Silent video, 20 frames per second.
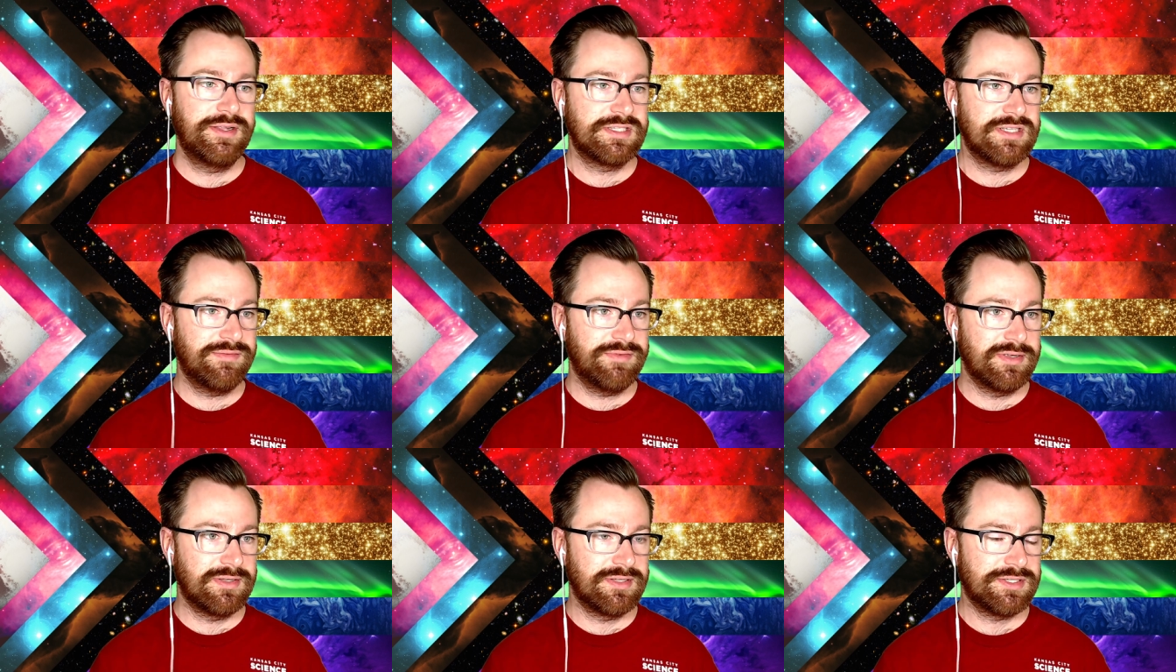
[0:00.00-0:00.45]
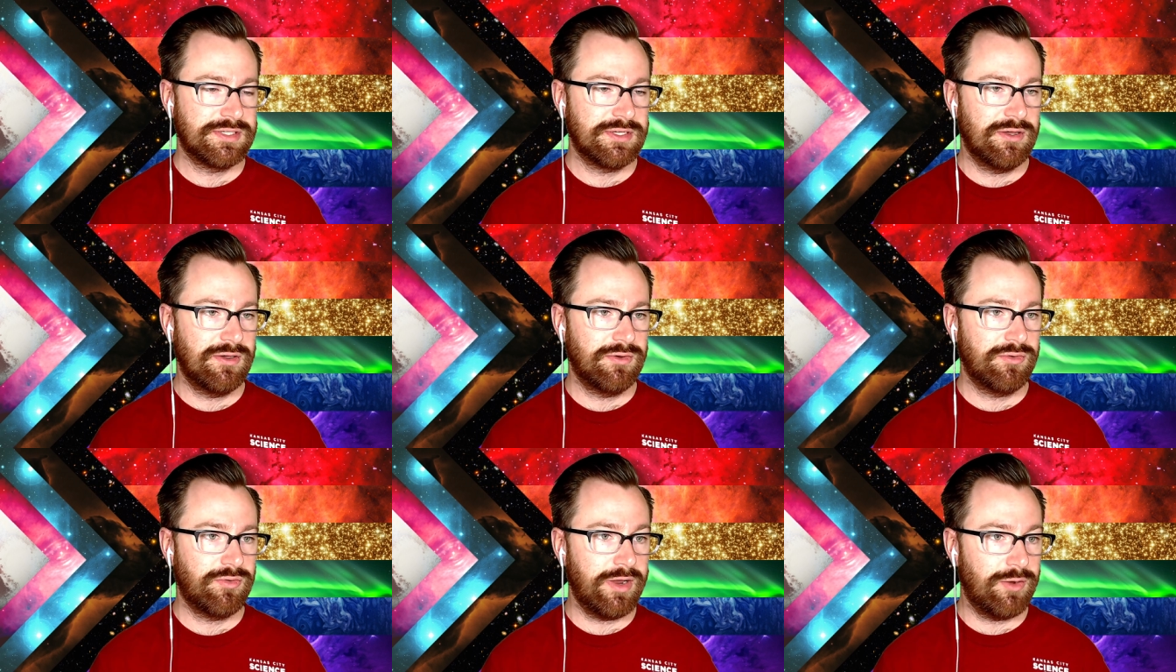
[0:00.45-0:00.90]
of it.
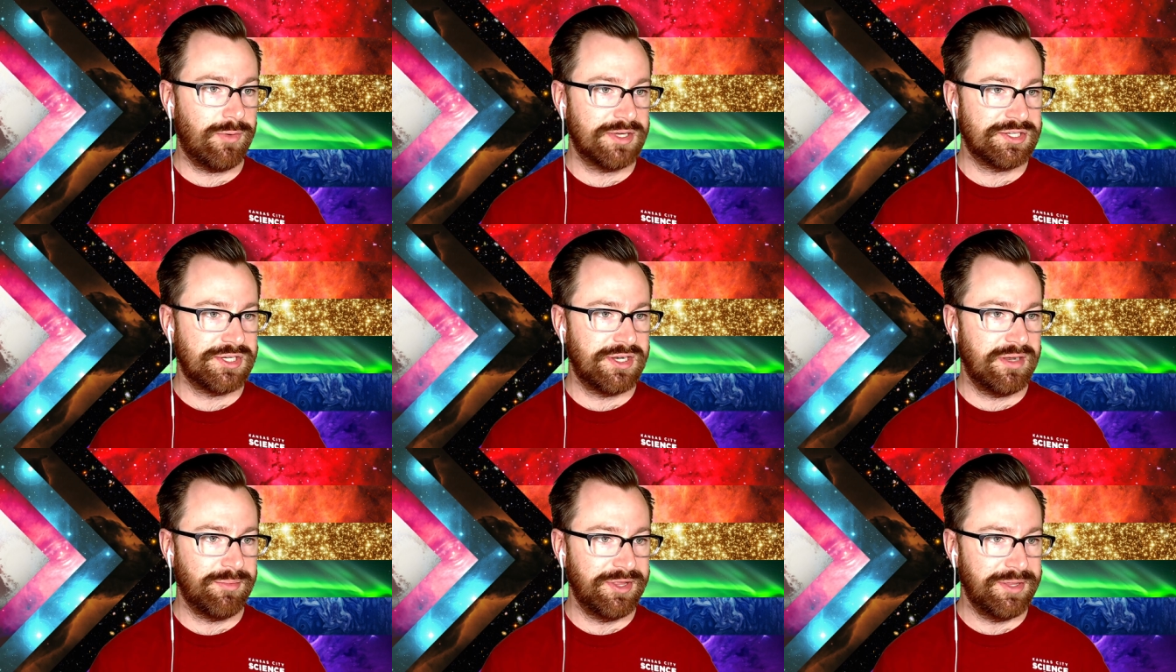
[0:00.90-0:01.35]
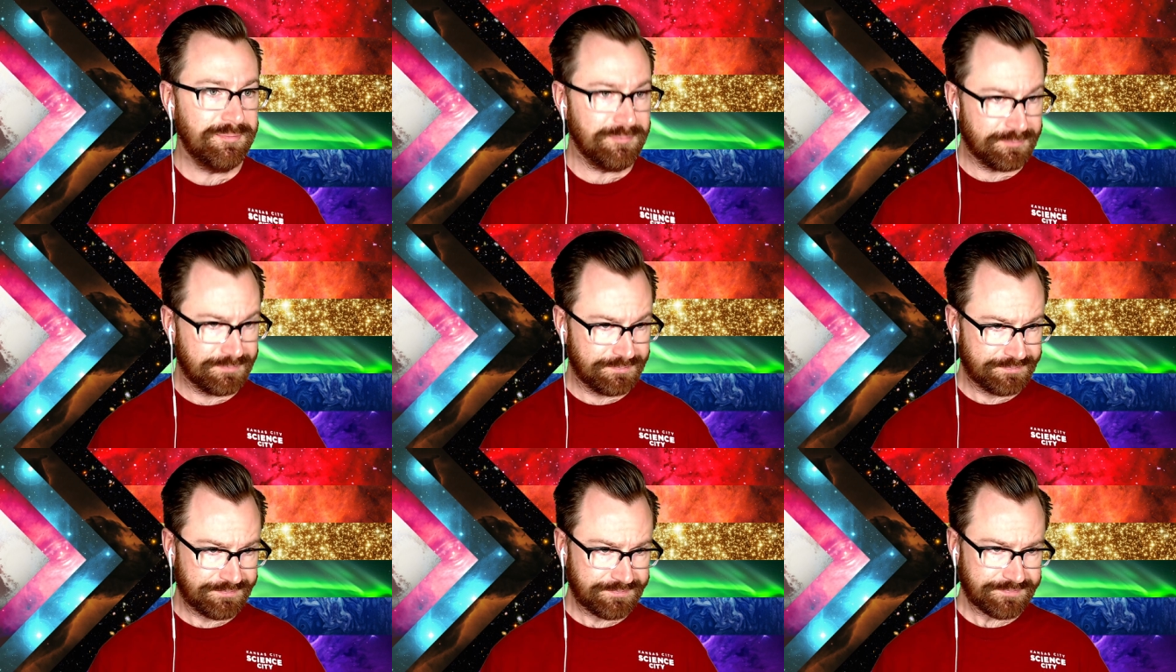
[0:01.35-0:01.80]
So great question, Emily.
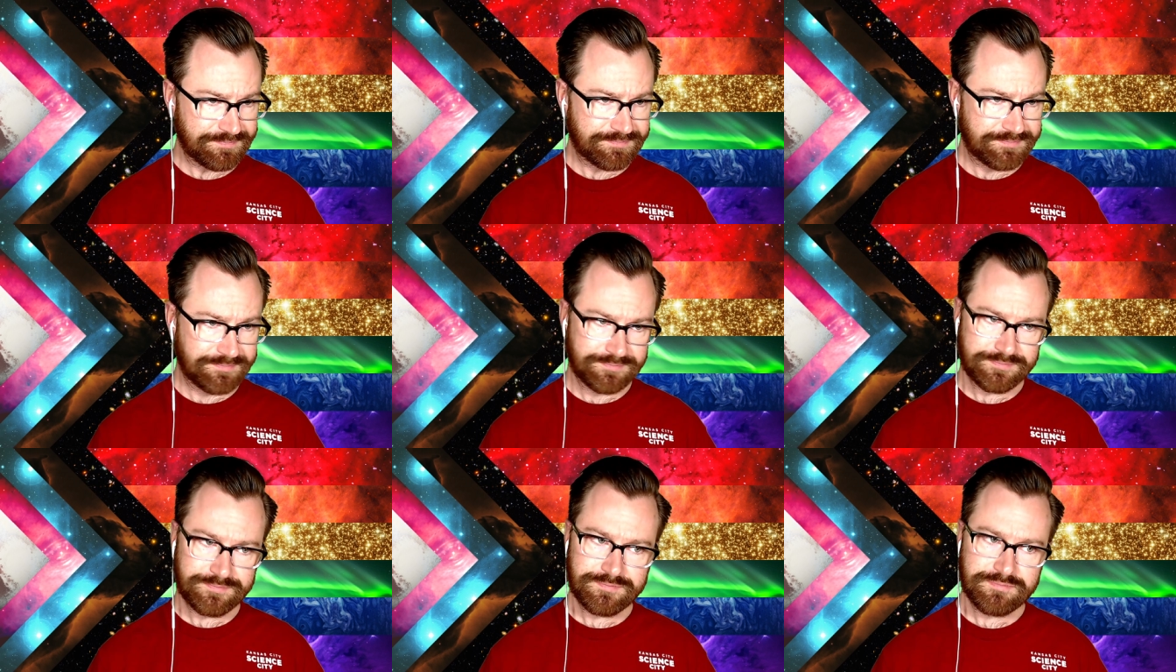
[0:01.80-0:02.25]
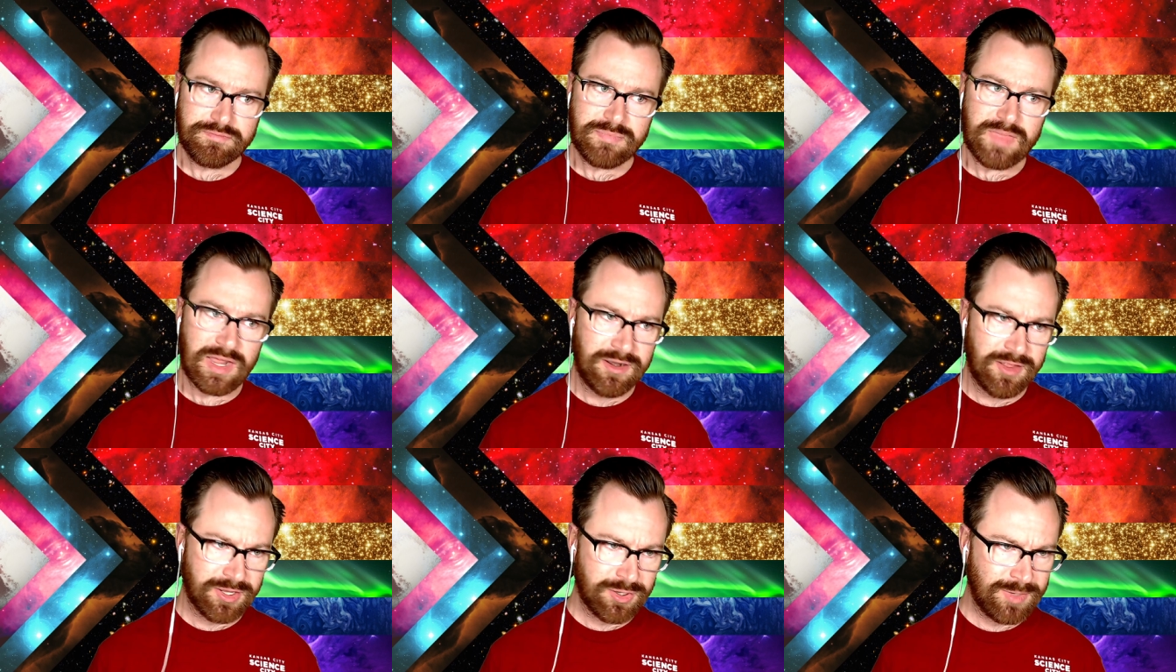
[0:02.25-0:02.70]

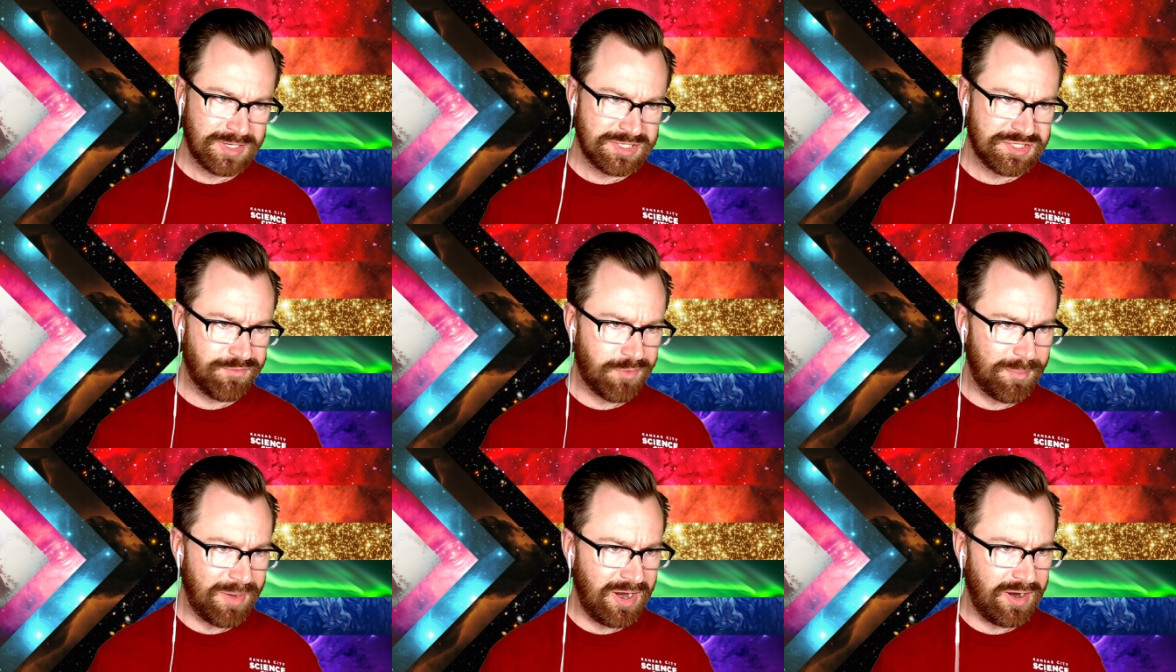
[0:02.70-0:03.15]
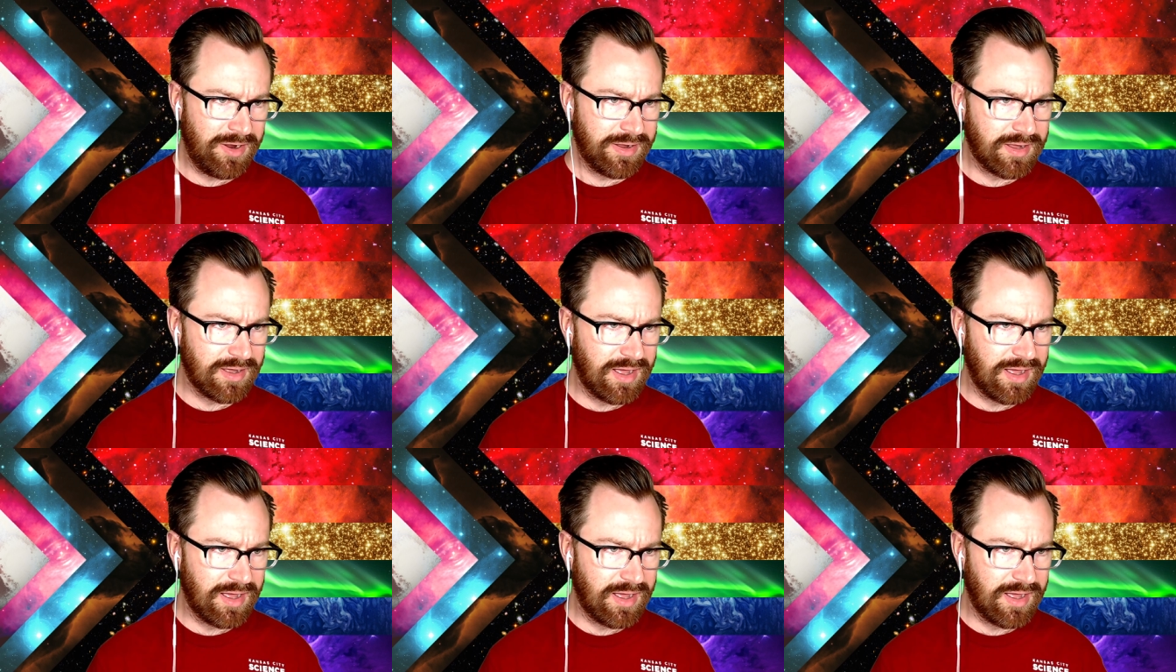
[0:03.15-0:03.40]
Another question from Eric.